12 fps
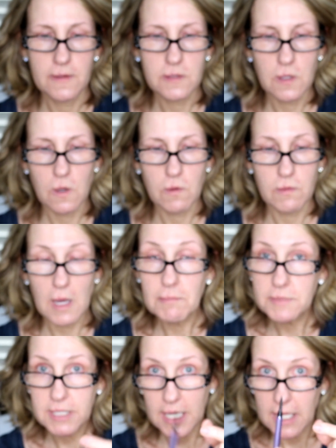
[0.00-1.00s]
So
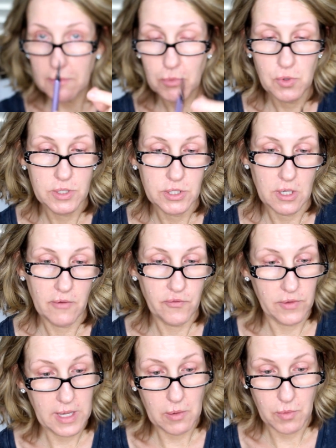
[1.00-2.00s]
I'm taking points
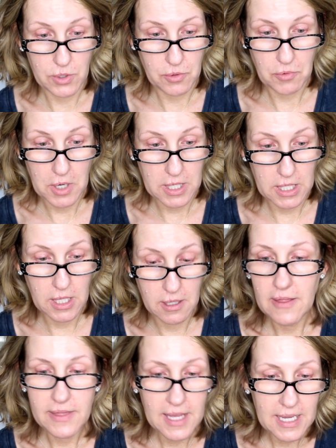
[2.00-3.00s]
off for that one already.
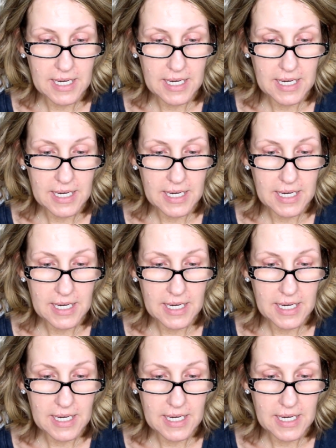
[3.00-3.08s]
And